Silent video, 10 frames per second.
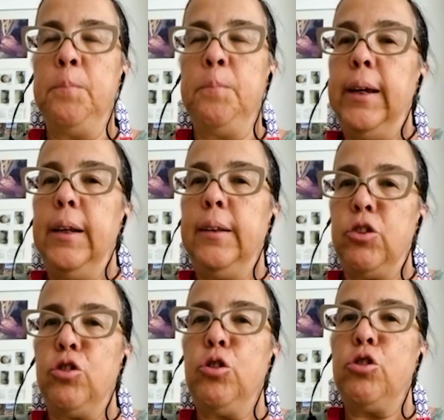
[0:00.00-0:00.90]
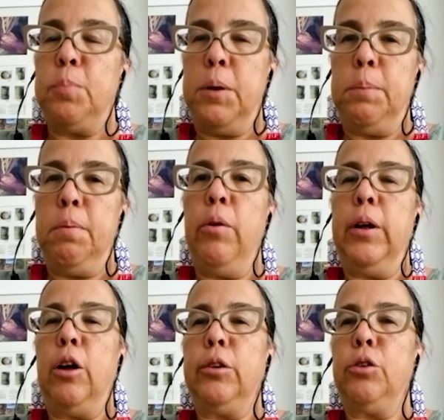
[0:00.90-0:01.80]
So the way indigenous
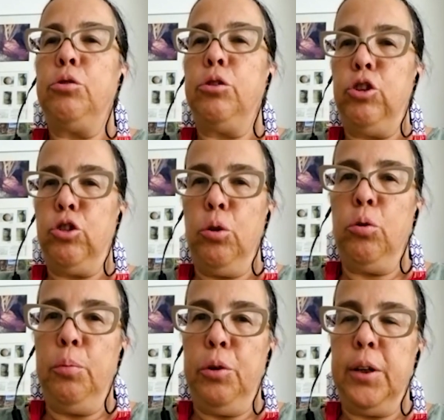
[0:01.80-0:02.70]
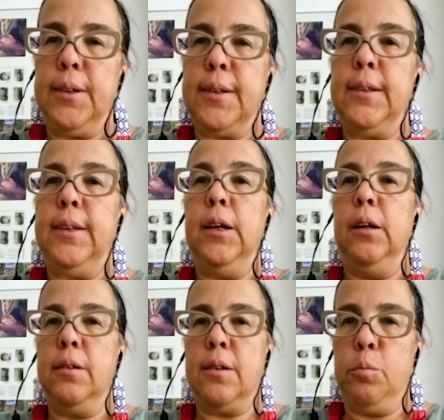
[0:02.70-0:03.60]
people and other traditional communities
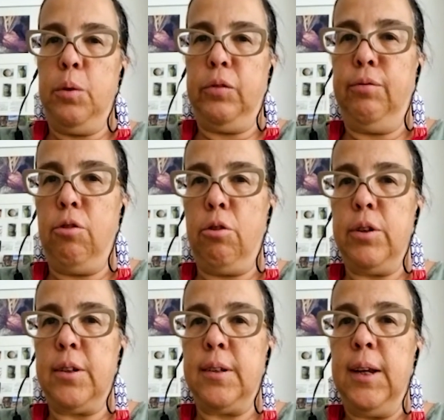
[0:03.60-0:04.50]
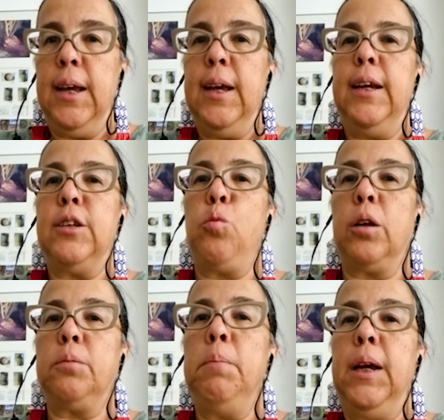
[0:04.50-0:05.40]
deals with the forest is
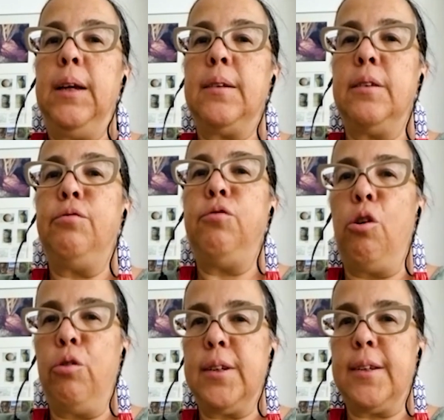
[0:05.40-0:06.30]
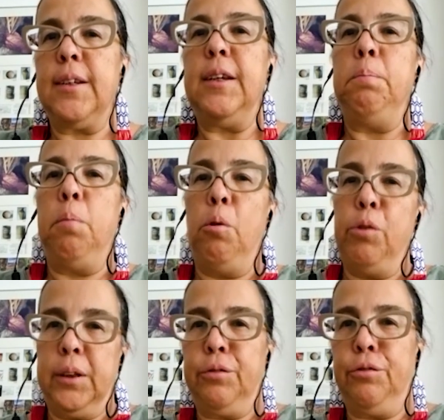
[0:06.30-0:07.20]
what makes the forest
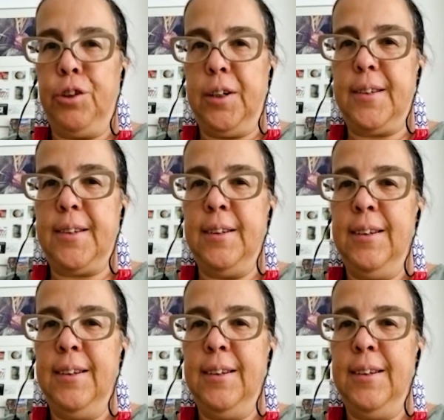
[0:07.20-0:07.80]
important for us.